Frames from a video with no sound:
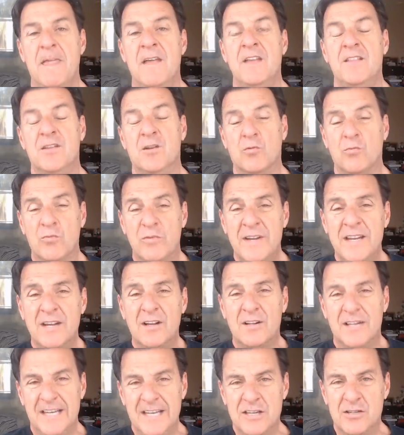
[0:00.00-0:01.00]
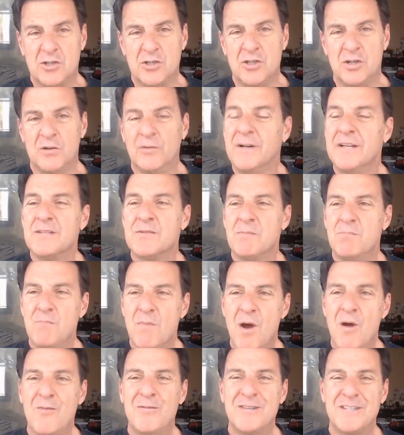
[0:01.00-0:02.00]
The real issue is
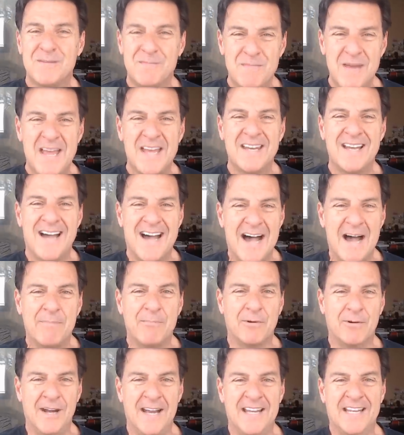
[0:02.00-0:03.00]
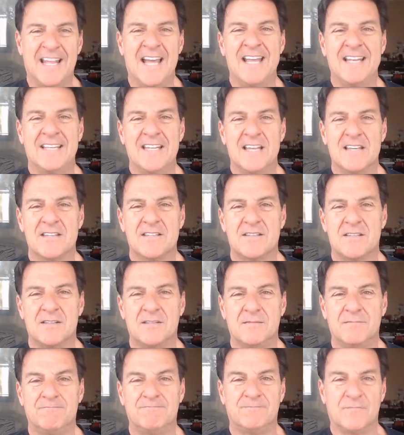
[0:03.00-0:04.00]
most men operate like this.
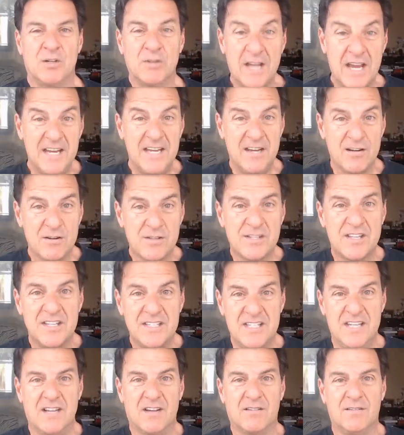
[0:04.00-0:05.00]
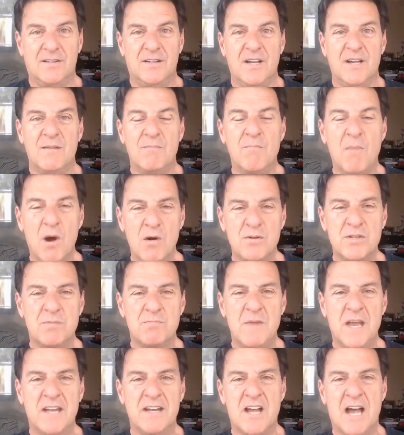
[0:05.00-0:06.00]
Okay, here's the deal. Most
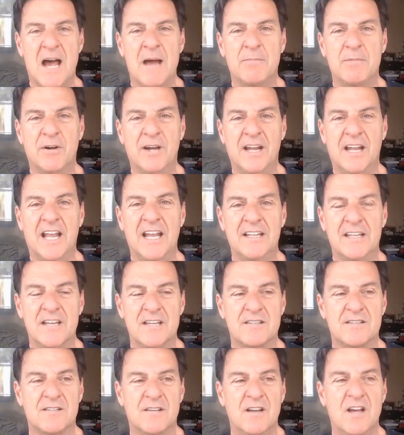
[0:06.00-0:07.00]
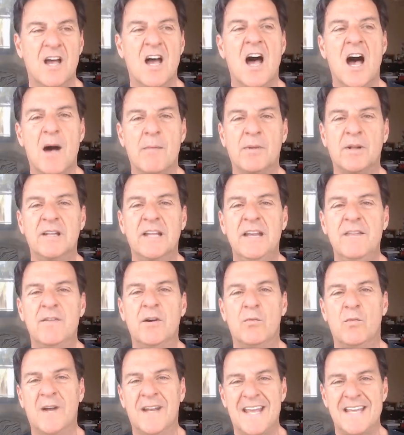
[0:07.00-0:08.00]
men operate like this. I'll believe it
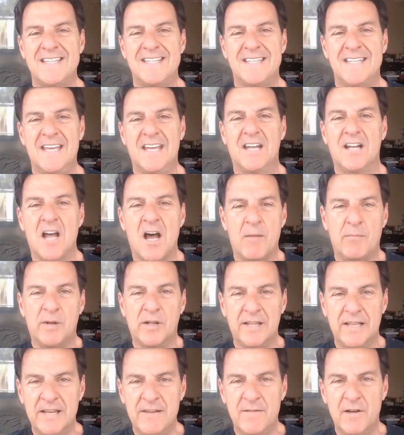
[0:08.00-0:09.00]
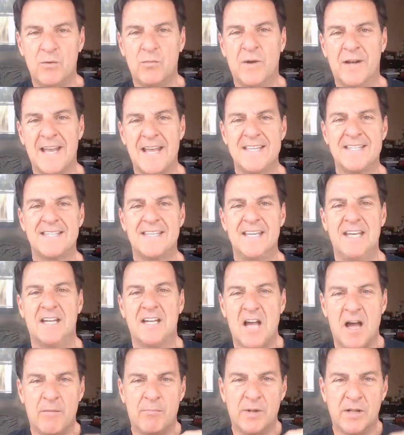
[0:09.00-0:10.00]
when I see it. I'll believe it when I see it.
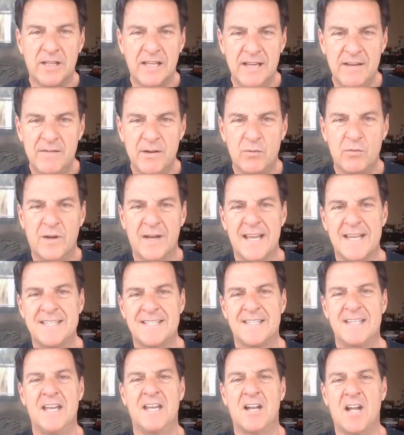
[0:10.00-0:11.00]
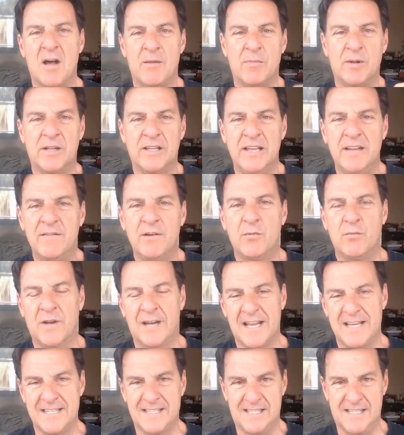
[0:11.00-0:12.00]
I'll believe it when I see it. I'll believe it when
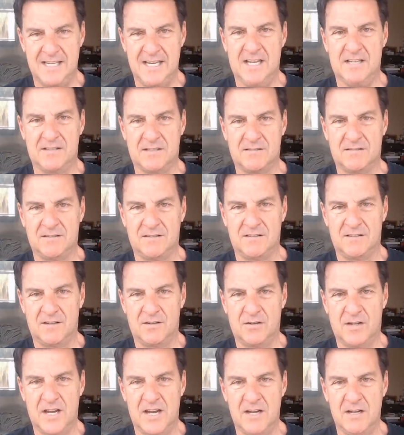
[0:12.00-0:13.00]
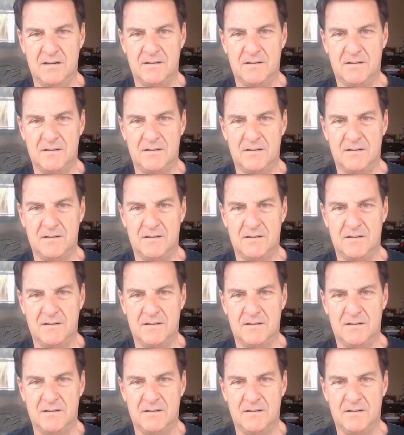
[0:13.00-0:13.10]
I see it. Okay?